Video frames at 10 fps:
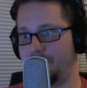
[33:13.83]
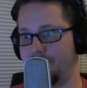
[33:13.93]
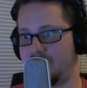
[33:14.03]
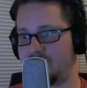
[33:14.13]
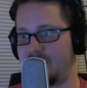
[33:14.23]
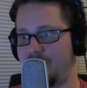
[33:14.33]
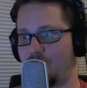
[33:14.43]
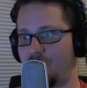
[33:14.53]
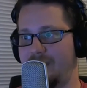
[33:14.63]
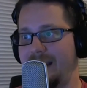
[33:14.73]
The
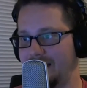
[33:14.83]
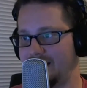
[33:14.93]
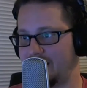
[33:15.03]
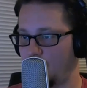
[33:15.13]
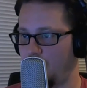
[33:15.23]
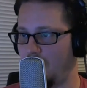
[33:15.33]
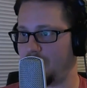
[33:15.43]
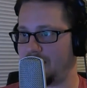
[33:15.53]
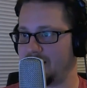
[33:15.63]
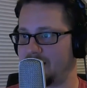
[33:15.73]
decipher reads,
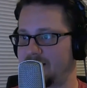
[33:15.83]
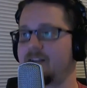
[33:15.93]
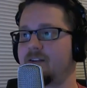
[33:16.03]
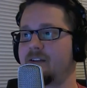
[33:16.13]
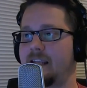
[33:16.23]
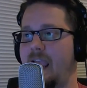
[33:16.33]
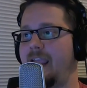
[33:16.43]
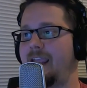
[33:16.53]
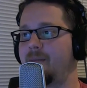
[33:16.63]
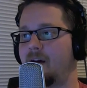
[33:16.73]
quote, consider the
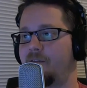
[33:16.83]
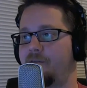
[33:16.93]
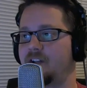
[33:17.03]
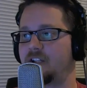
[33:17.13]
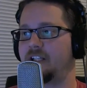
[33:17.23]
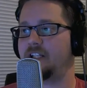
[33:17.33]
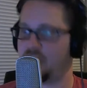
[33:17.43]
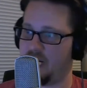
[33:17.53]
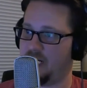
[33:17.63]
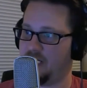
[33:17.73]
game officially
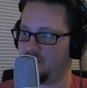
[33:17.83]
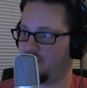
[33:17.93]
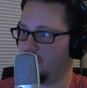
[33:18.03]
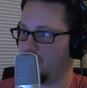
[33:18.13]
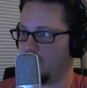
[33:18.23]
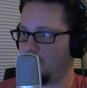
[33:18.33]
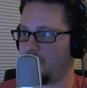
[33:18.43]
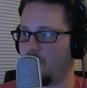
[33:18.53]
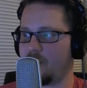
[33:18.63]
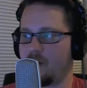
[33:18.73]
changed. With
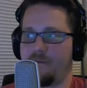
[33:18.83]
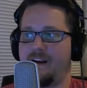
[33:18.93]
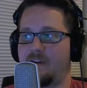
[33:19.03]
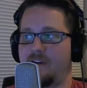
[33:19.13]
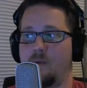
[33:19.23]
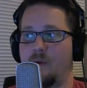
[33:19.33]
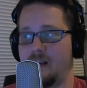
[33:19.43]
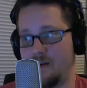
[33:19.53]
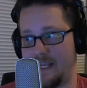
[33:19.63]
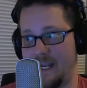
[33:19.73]
all your favorite
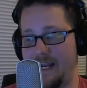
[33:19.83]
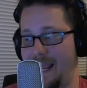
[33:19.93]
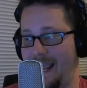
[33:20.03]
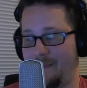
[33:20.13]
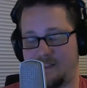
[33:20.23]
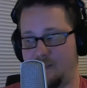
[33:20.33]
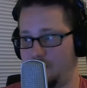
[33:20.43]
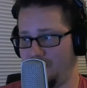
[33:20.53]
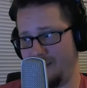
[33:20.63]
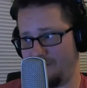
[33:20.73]
Windows 8 apps, do
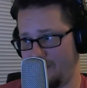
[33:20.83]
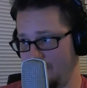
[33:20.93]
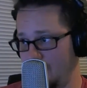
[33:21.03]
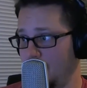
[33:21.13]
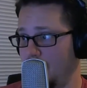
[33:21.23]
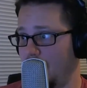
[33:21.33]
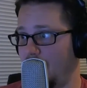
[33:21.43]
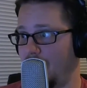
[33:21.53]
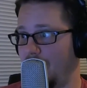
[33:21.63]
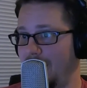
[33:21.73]
you have them?
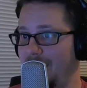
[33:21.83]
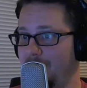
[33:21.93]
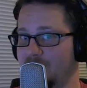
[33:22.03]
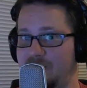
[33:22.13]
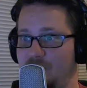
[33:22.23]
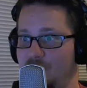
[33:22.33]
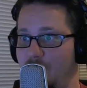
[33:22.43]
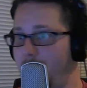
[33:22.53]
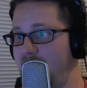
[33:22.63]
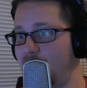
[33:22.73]
Able
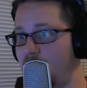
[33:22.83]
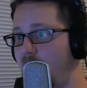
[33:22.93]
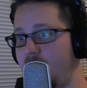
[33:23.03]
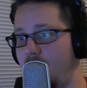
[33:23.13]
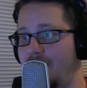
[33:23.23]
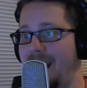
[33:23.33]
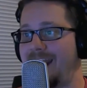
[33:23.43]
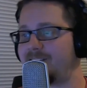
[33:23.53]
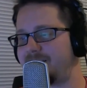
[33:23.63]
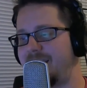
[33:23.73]
to be run on
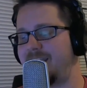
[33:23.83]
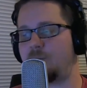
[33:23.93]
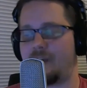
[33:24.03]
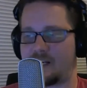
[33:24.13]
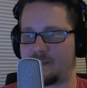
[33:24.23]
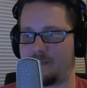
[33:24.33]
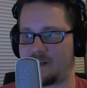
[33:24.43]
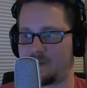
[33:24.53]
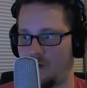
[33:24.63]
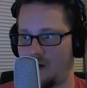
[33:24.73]
and synced with your
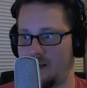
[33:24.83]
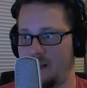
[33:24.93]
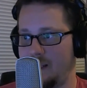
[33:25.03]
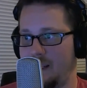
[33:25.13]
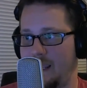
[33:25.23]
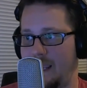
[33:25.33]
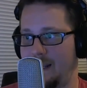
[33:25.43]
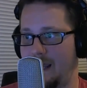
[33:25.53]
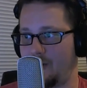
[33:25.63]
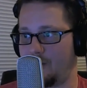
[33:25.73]
Xbox One. And
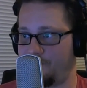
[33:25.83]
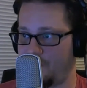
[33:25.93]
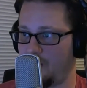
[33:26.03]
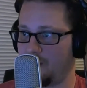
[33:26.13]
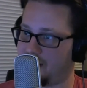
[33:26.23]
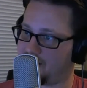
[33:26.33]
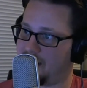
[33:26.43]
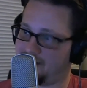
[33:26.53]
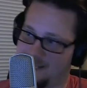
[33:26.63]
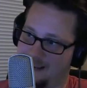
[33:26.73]
now your phone,
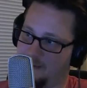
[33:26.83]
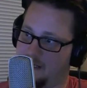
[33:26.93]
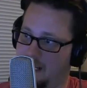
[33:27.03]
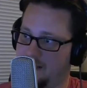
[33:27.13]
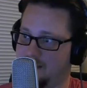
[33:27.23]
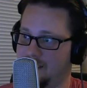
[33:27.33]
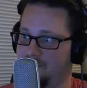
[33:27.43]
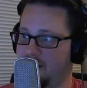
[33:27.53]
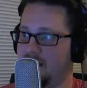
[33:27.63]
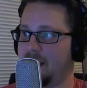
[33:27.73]
desktop, tablet, and
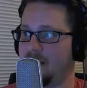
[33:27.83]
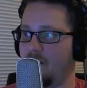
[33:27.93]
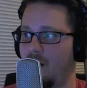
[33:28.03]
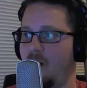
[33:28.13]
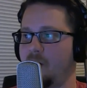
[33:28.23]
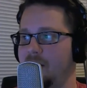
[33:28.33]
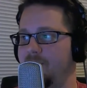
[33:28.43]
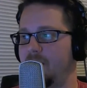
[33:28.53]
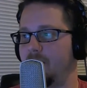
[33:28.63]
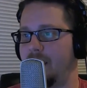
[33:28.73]
TV can all give
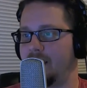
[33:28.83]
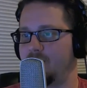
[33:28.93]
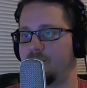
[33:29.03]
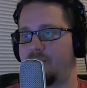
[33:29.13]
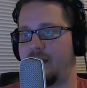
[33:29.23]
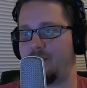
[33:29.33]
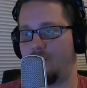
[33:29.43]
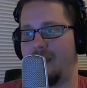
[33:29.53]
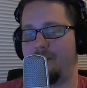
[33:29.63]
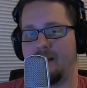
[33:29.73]
you a unified
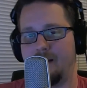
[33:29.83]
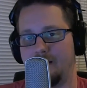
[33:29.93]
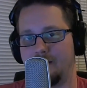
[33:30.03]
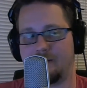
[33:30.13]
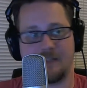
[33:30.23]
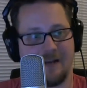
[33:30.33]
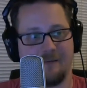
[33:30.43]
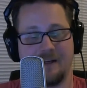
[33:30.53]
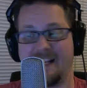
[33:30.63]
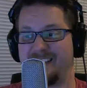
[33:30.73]
web and
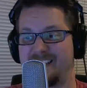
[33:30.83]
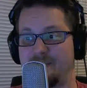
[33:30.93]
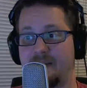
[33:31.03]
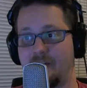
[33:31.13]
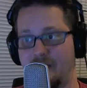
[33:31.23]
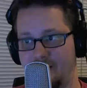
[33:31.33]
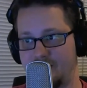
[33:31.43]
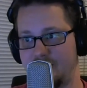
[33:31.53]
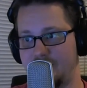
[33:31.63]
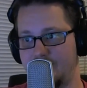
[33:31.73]
entertainment
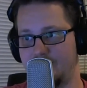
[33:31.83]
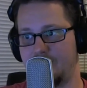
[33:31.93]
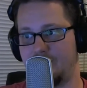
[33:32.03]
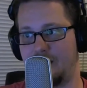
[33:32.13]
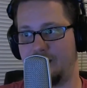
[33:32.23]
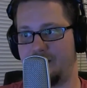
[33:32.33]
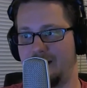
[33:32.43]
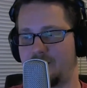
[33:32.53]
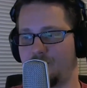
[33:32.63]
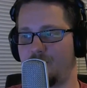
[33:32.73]
experience. The
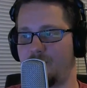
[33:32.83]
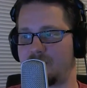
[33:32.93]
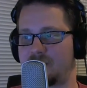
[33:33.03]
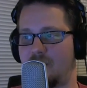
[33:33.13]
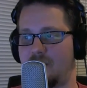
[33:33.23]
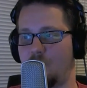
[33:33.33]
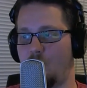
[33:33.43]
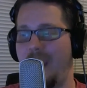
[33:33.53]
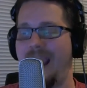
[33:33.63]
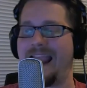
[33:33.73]
initial rumor was
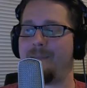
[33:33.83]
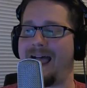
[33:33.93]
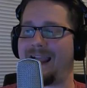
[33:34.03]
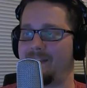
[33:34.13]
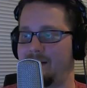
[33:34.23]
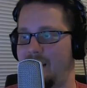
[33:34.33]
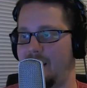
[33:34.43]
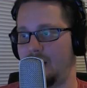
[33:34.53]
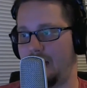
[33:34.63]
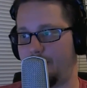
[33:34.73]
started way back in the
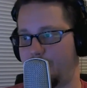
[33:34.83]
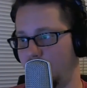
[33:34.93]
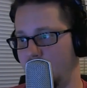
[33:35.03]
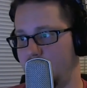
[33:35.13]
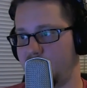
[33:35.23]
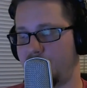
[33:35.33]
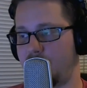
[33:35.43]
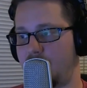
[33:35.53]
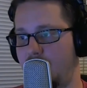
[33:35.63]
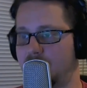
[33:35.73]
day in April, before
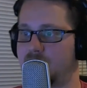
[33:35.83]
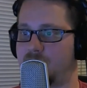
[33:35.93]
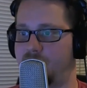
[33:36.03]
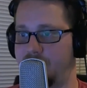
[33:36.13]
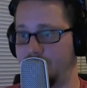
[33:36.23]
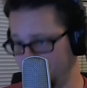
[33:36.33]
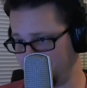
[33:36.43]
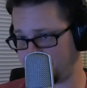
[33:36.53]
the console's reveal.